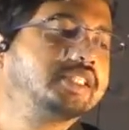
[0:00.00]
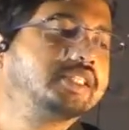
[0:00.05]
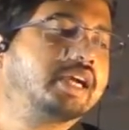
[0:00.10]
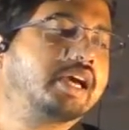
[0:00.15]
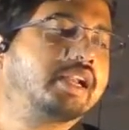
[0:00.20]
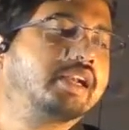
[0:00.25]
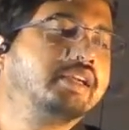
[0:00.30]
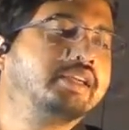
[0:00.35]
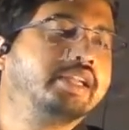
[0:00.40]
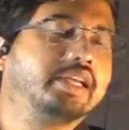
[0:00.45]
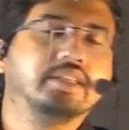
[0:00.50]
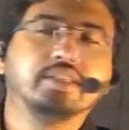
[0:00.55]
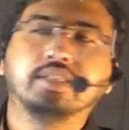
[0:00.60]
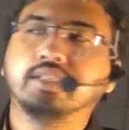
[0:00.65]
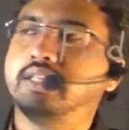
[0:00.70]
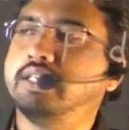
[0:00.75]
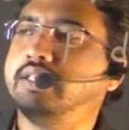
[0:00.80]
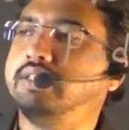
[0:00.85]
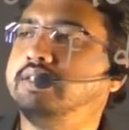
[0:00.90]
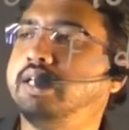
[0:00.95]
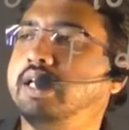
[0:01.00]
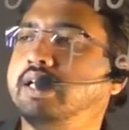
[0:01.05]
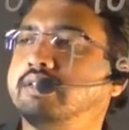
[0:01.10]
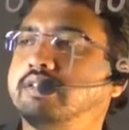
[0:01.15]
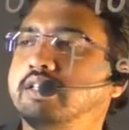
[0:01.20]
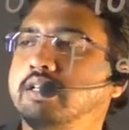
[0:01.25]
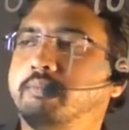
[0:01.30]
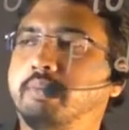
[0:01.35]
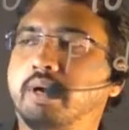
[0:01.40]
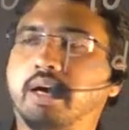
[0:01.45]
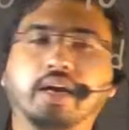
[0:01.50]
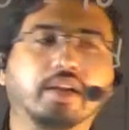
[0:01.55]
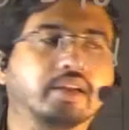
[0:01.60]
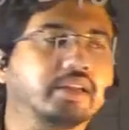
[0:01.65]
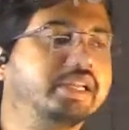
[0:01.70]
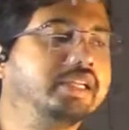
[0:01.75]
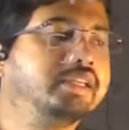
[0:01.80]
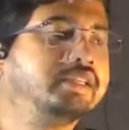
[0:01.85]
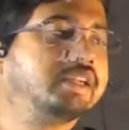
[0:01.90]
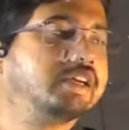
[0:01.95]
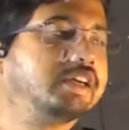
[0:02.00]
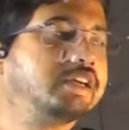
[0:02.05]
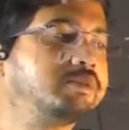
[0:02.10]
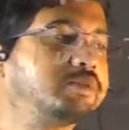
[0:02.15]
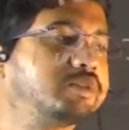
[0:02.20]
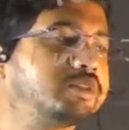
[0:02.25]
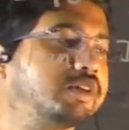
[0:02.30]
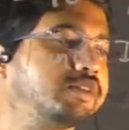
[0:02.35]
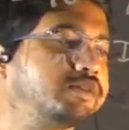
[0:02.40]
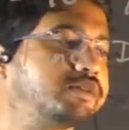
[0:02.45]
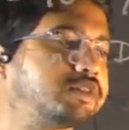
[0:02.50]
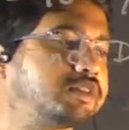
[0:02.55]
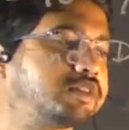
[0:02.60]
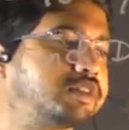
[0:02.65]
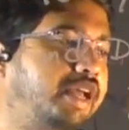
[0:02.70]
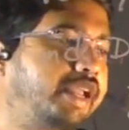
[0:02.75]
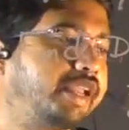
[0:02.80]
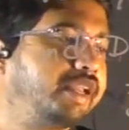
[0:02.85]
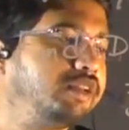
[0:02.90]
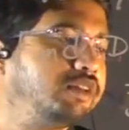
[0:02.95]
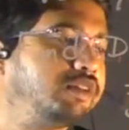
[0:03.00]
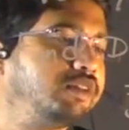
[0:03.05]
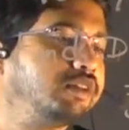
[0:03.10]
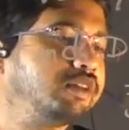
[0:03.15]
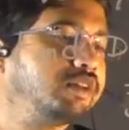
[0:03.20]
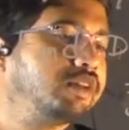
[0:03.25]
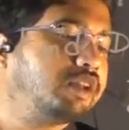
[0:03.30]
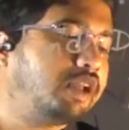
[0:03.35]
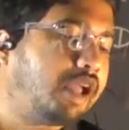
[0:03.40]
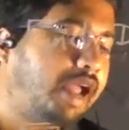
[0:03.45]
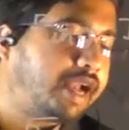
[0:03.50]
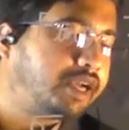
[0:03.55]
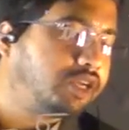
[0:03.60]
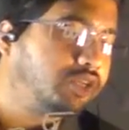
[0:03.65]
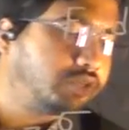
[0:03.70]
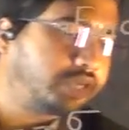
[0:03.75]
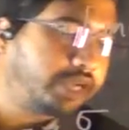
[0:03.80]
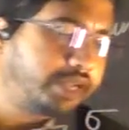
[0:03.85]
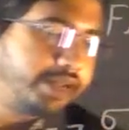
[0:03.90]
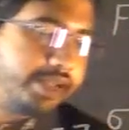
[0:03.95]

current density JC bar in terms of sine, and you can